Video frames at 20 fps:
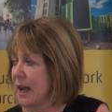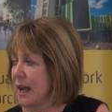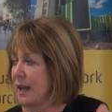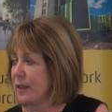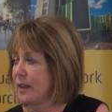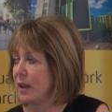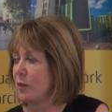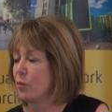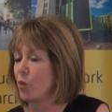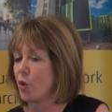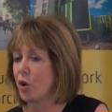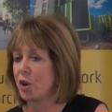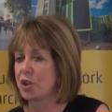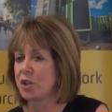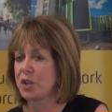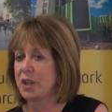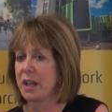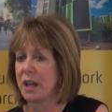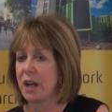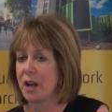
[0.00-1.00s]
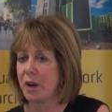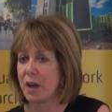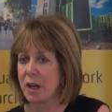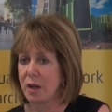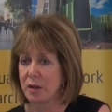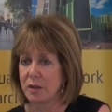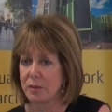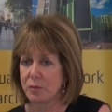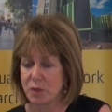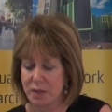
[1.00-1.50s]
and then wash the
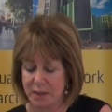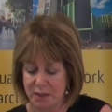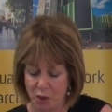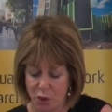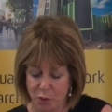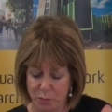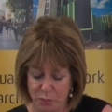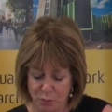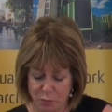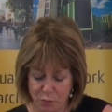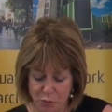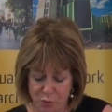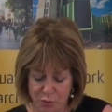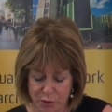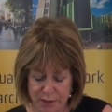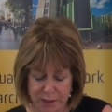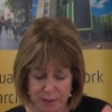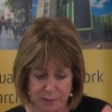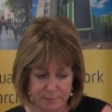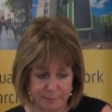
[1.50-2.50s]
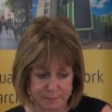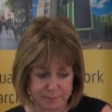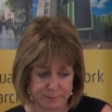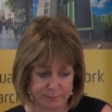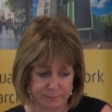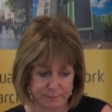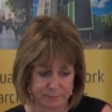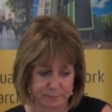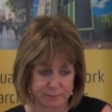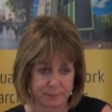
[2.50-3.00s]
area with soap and water.
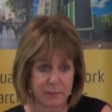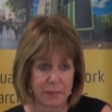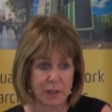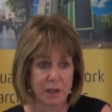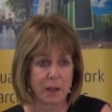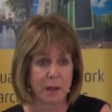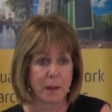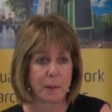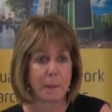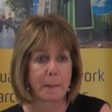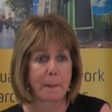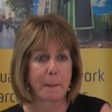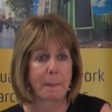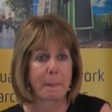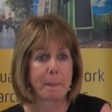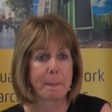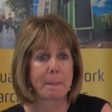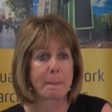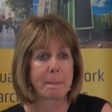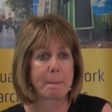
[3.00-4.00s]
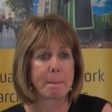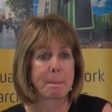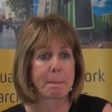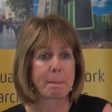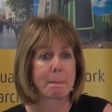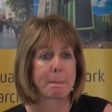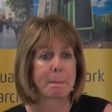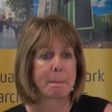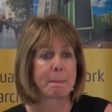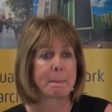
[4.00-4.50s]
Mary question.
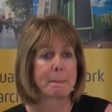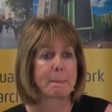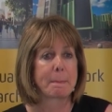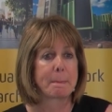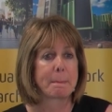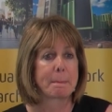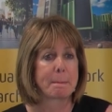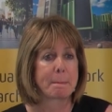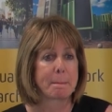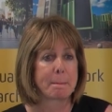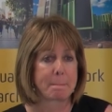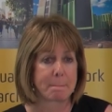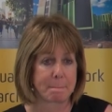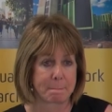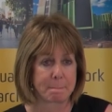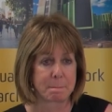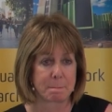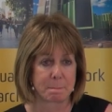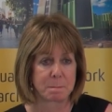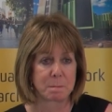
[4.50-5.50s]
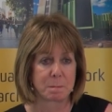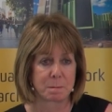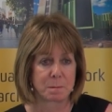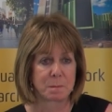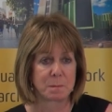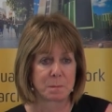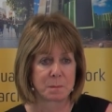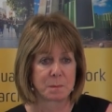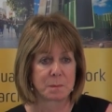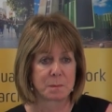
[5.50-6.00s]
Patient in hospital using a
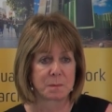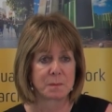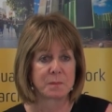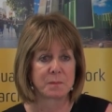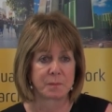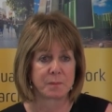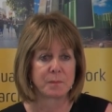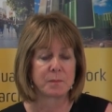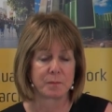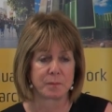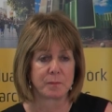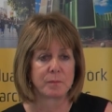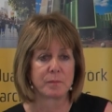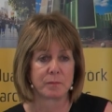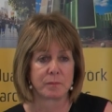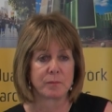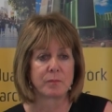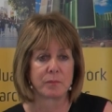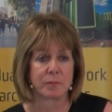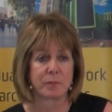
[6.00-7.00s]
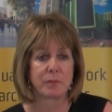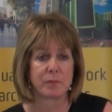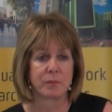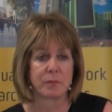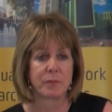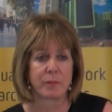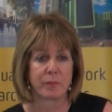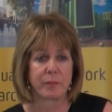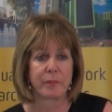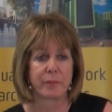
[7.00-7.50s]
toilet,
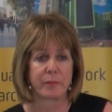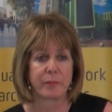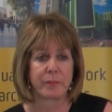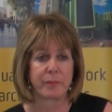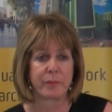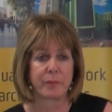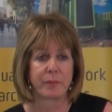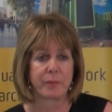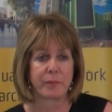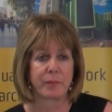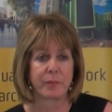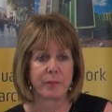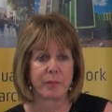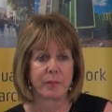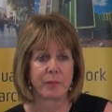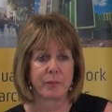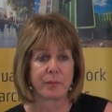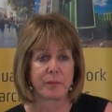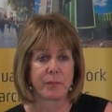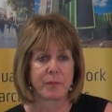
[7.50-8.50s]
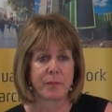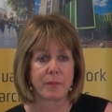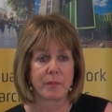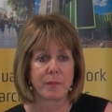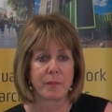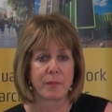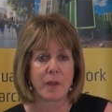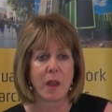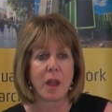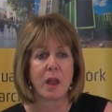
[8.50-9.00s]
what should we do?
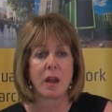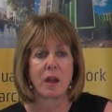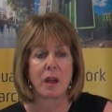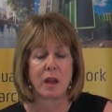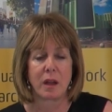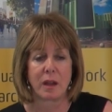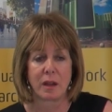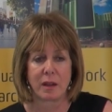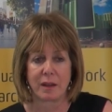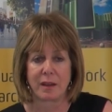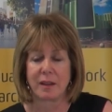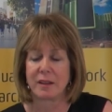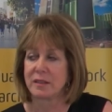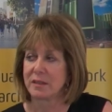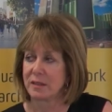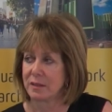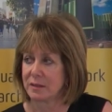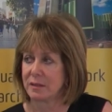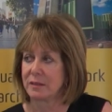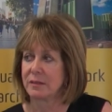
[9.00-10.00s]
There's still a lot of discussion